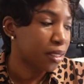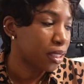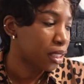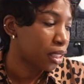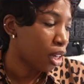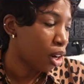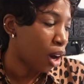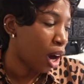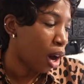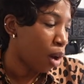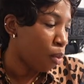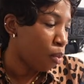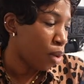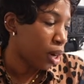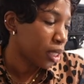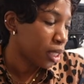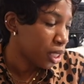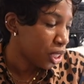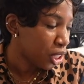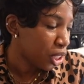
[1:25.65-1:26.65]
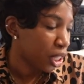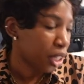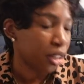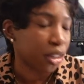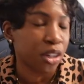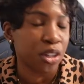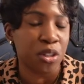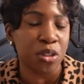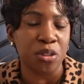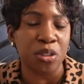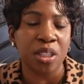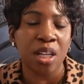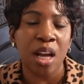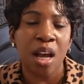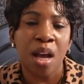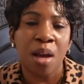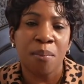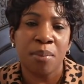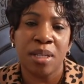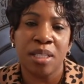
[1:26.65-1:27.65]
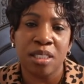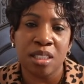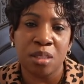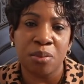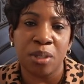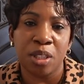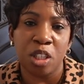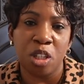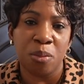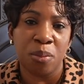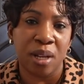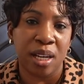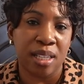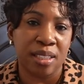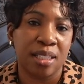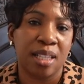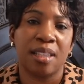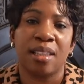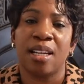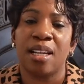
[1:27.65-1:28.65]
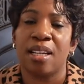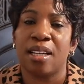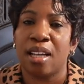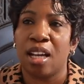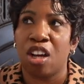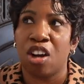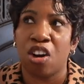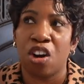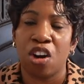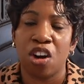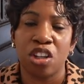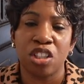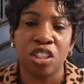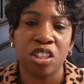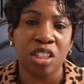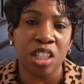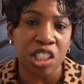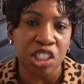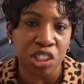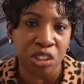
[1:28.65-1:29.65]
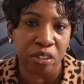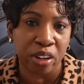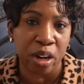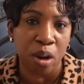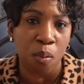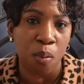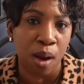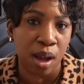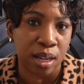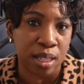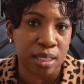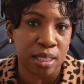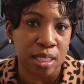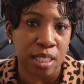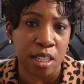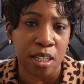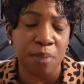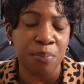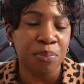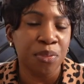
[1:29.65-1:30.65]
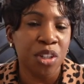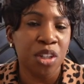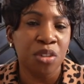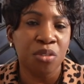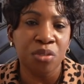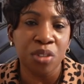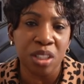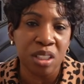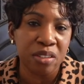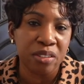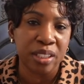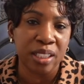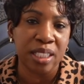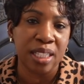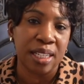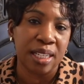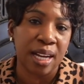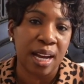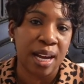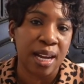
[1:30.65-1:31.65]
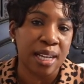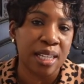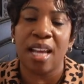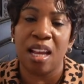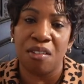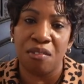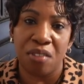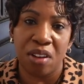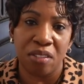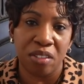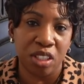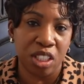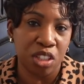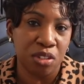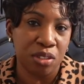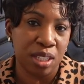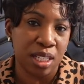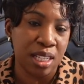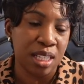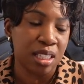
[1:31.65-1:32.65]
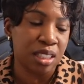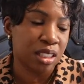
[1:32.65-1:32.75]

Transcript: So I want to share those pieces with you because I think they are such great quality, really really nice, and very unique.